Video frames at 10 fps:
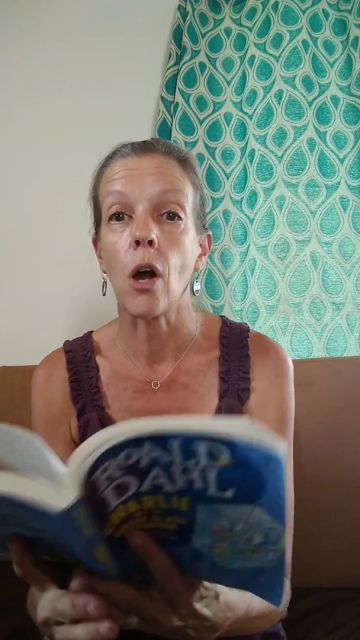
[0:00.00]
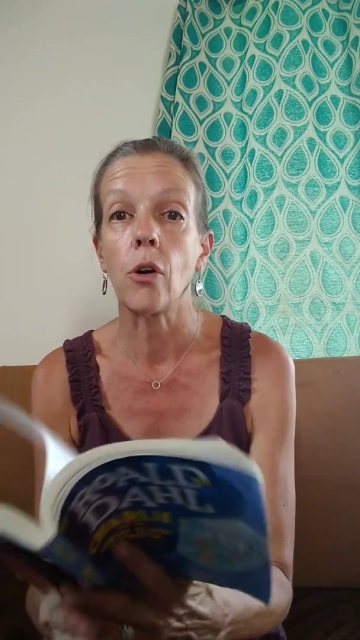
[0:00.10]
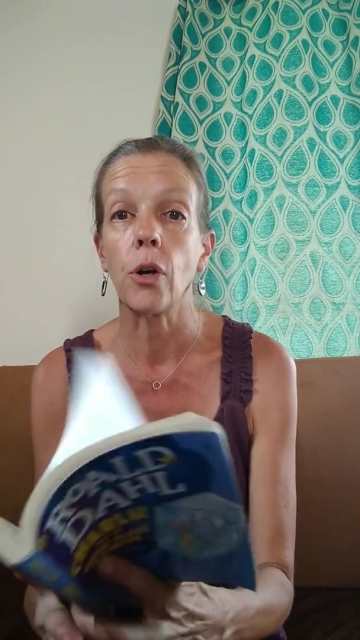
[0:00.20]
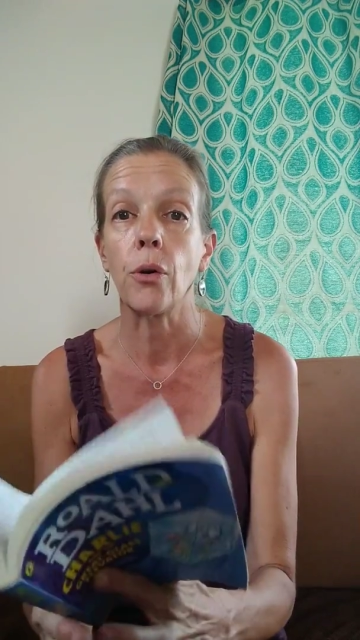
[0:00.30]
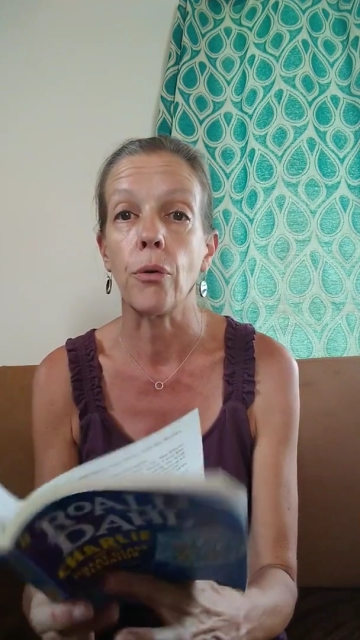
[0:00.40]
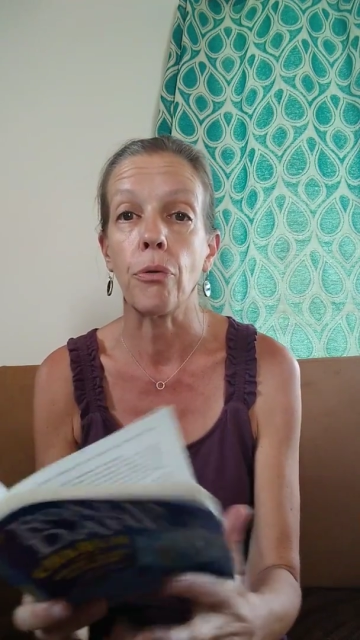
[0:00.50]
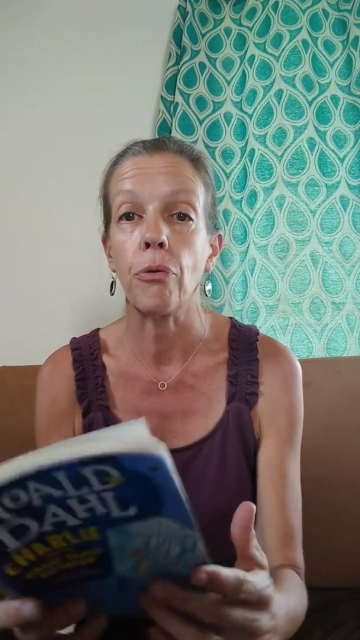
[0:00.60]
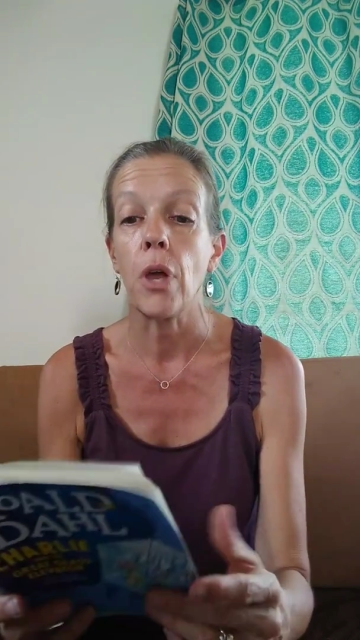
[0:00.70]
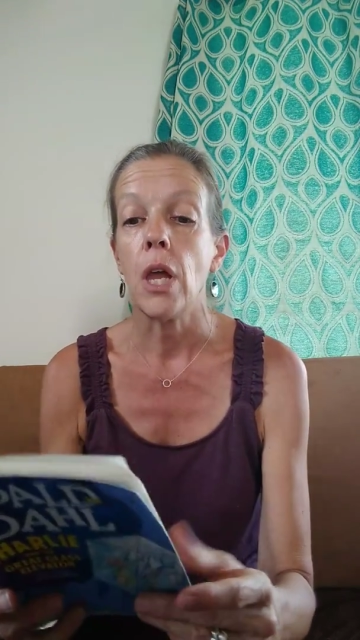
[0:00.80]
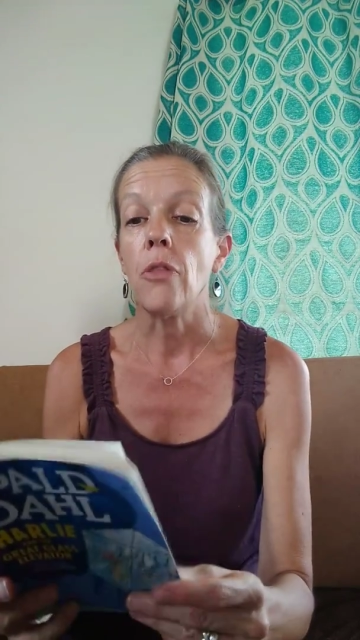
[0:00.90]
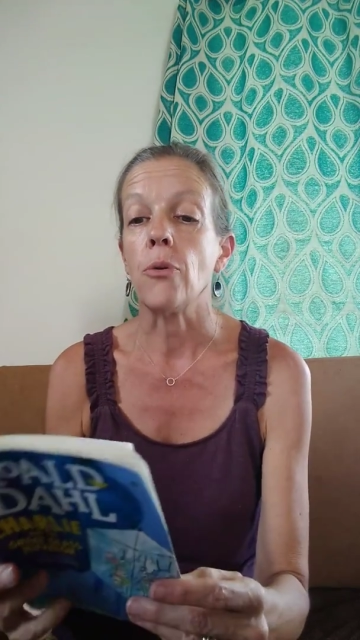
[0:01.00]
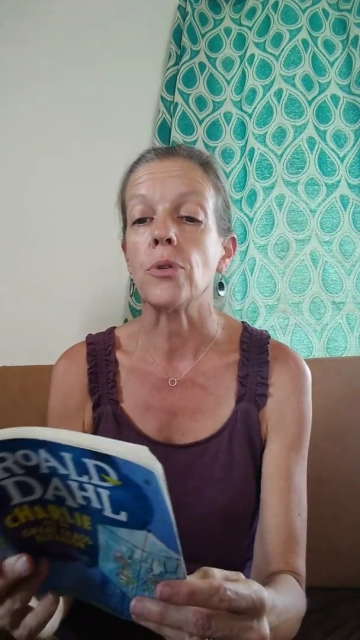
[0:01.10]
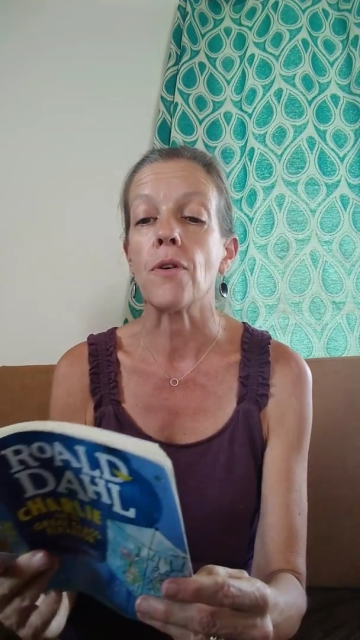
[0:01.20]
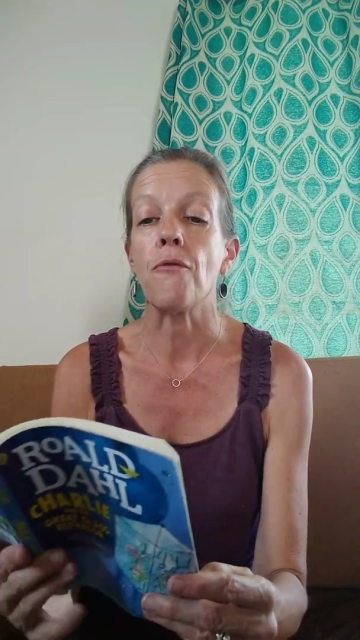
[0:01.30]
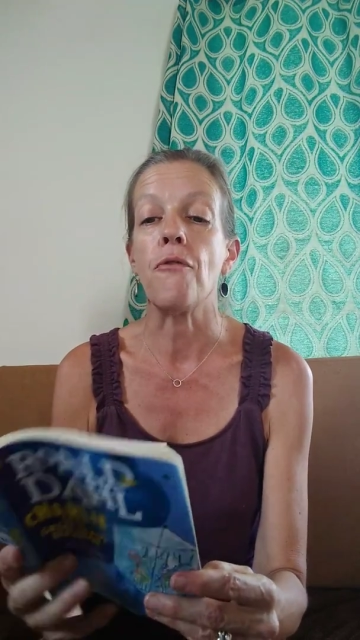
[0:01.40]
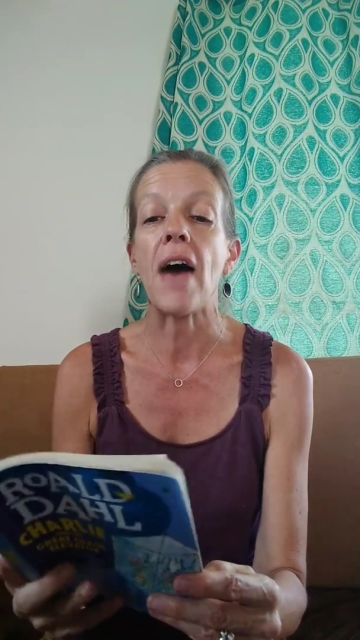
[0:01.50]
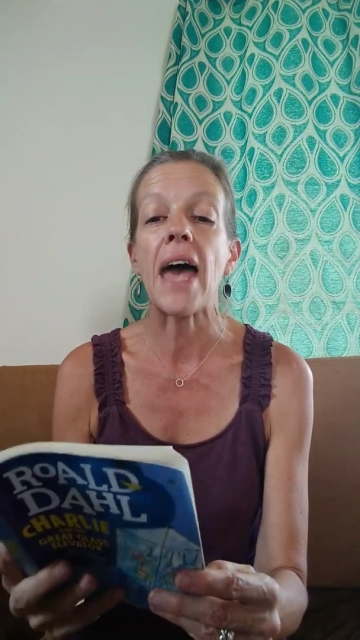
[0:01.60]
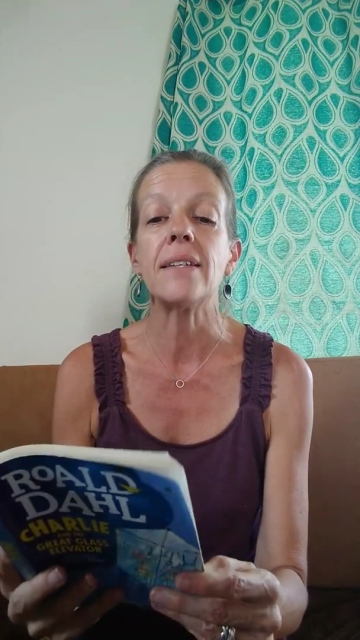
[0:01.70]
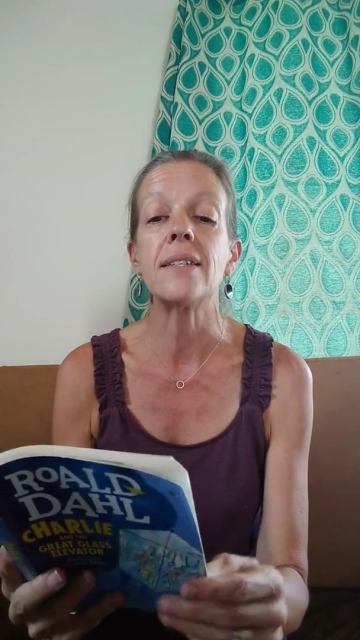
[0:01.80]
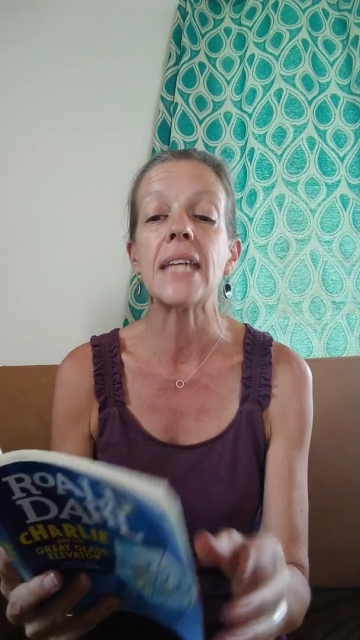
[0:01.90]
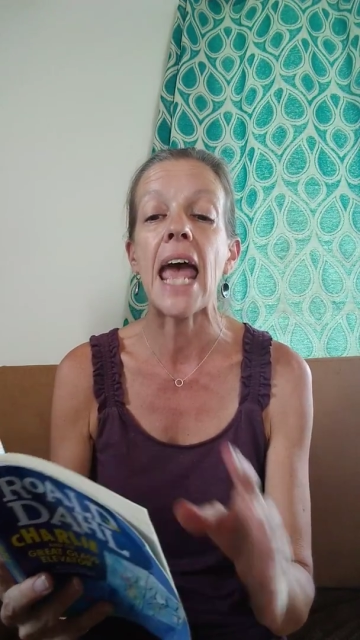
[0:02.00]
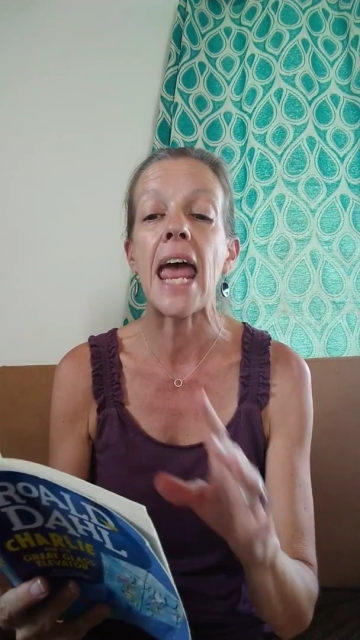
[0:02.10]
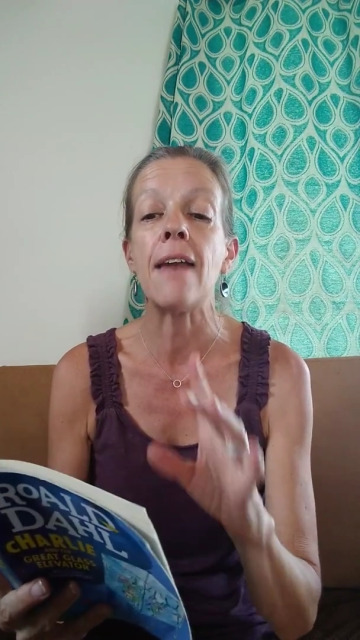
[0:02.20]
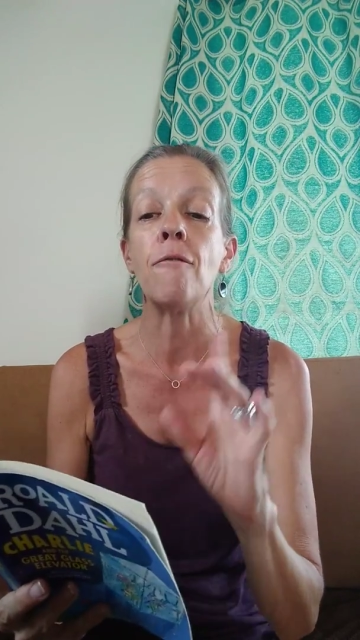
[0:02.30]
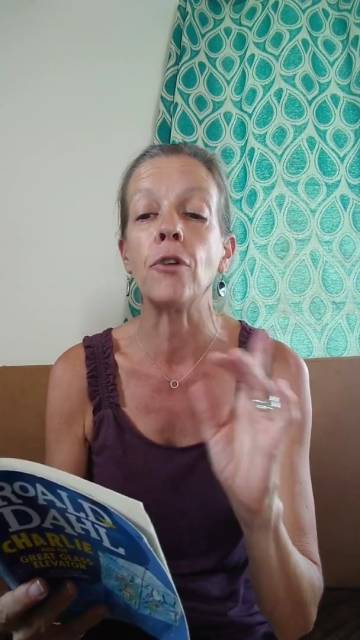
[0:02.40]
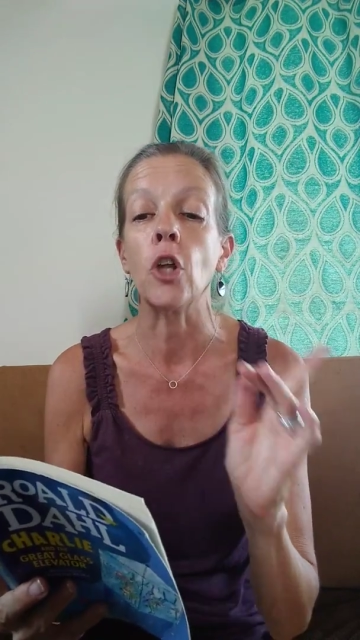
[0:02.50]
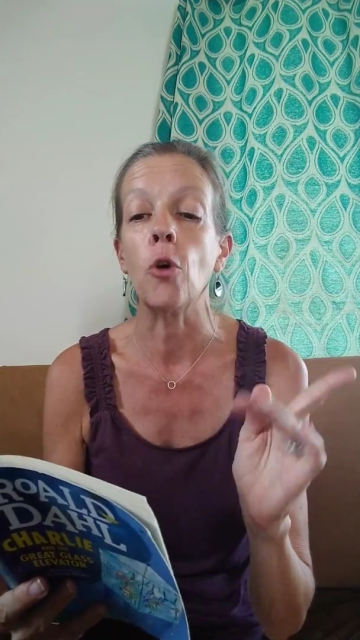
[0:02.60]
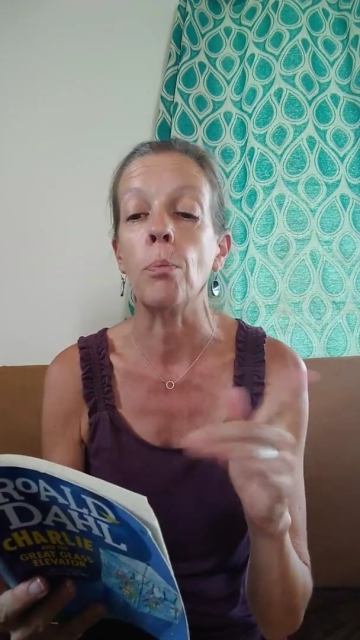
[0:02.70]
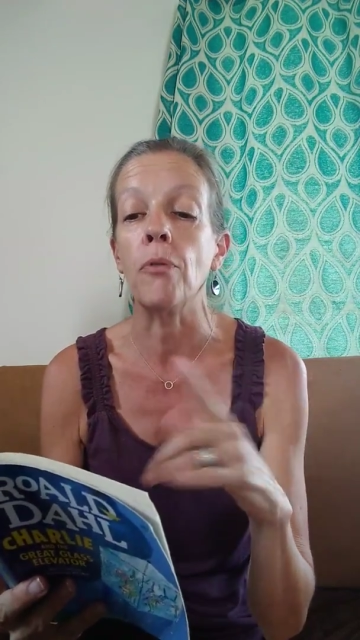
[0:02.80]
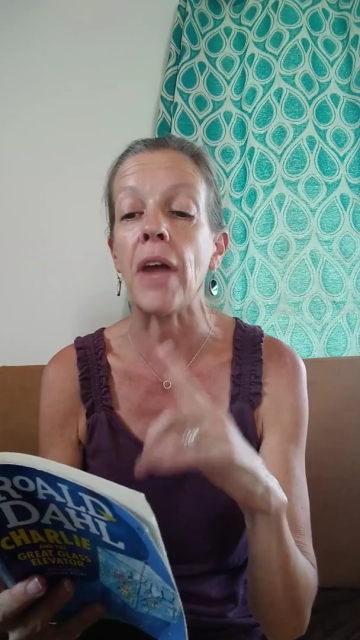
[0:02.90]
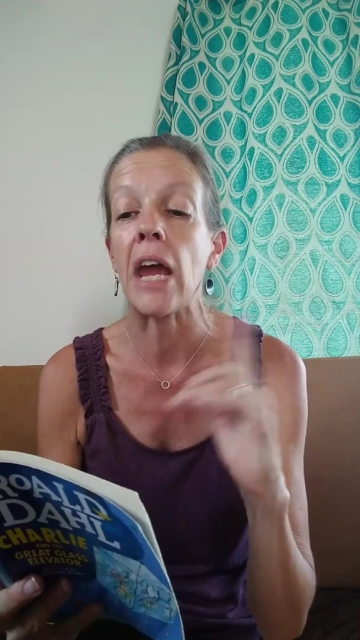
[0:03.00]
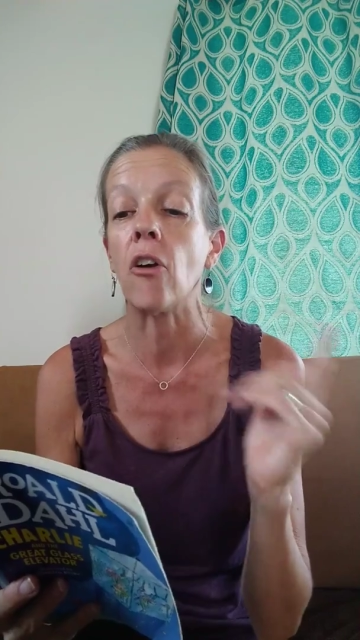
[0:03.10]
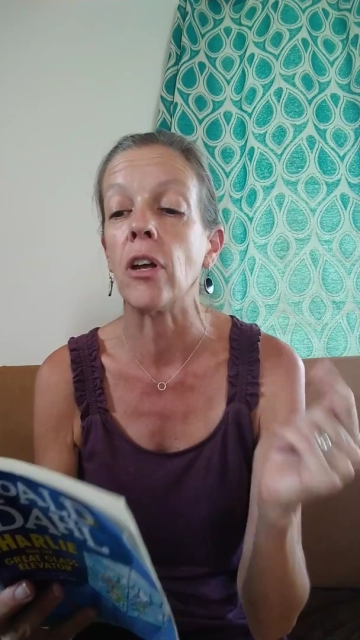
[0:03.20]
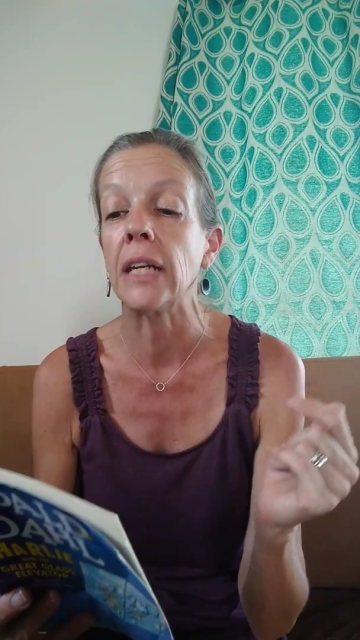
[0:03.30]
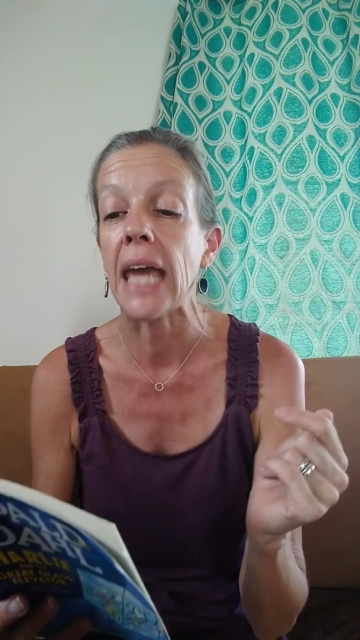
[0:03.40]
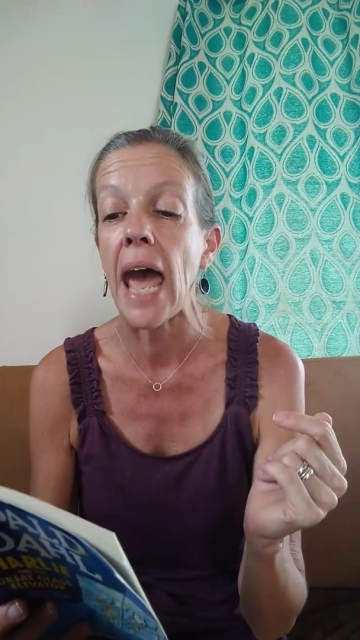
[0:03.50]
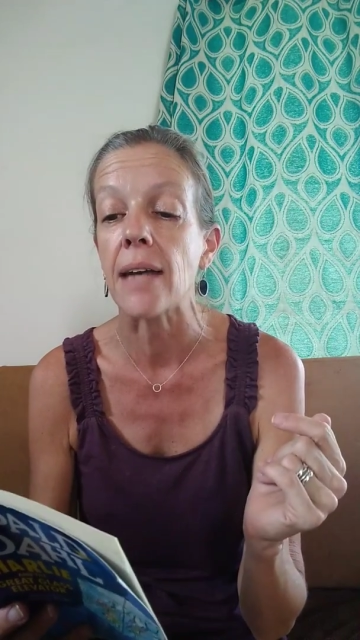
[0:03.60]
and anything hitting that at a high speed gets red hot.